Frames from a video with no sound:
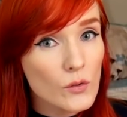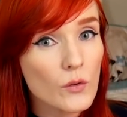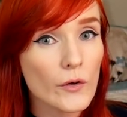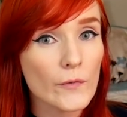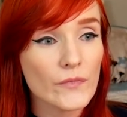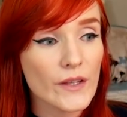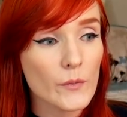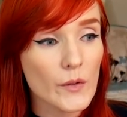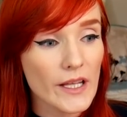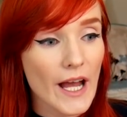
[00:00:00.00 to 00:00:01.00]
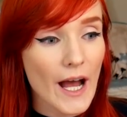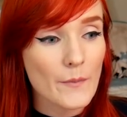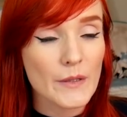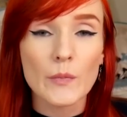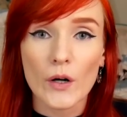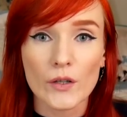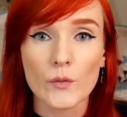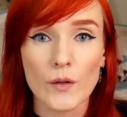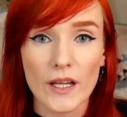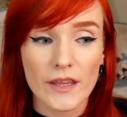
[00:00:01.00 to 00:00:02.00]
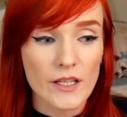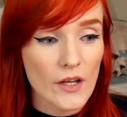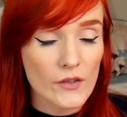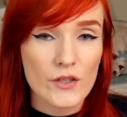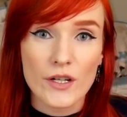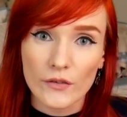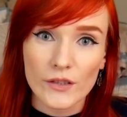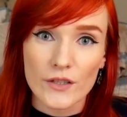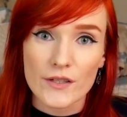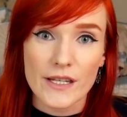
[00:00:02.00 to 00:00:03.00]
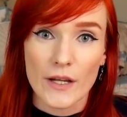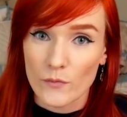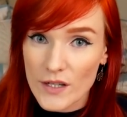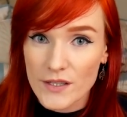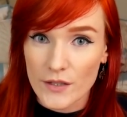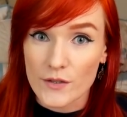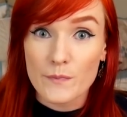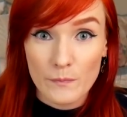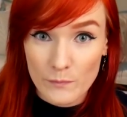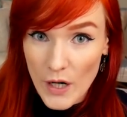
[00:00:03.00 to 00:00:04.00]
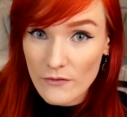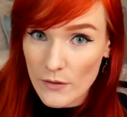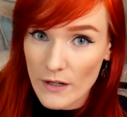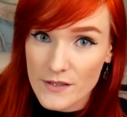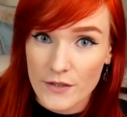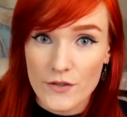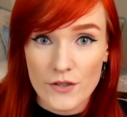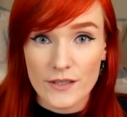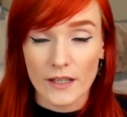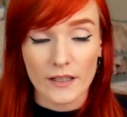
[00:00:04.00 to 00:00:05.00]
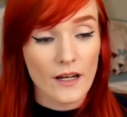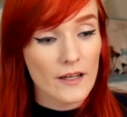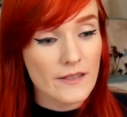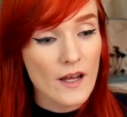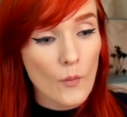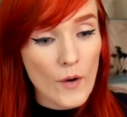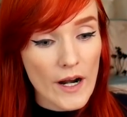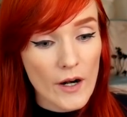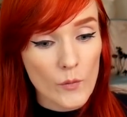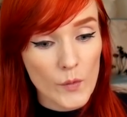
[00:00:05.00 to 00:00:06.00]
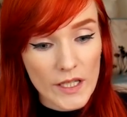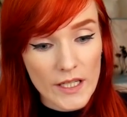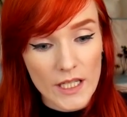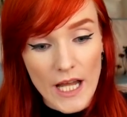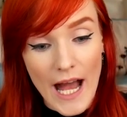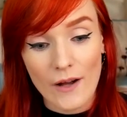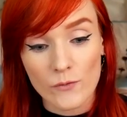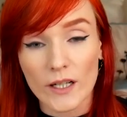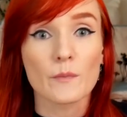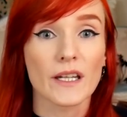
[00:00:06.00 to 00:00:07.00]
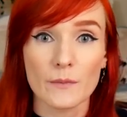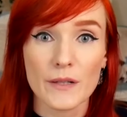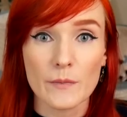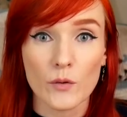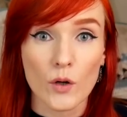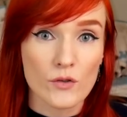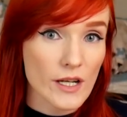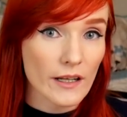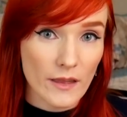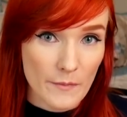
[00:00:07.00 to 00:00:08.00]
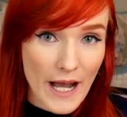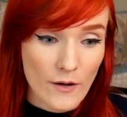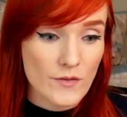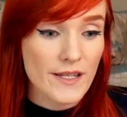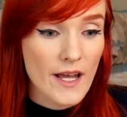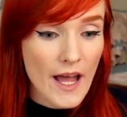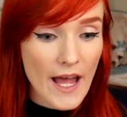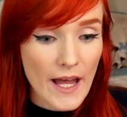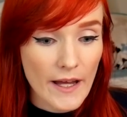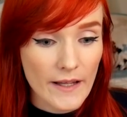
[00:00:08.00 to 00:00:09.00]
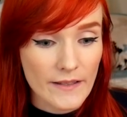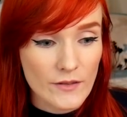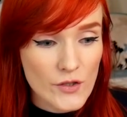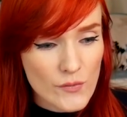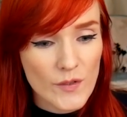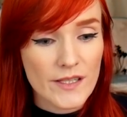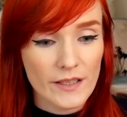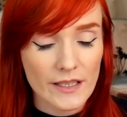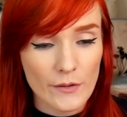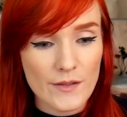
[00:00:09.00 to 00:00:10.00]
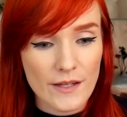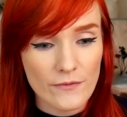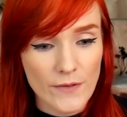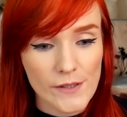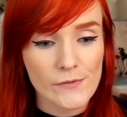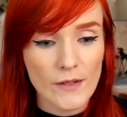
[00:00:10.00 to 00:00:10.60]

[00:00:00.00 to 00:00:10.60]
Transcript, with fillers: cool that we have been partnered with other shelters and rescues private rescues just like us where we have recommended people go check them out and just recently there was a ferret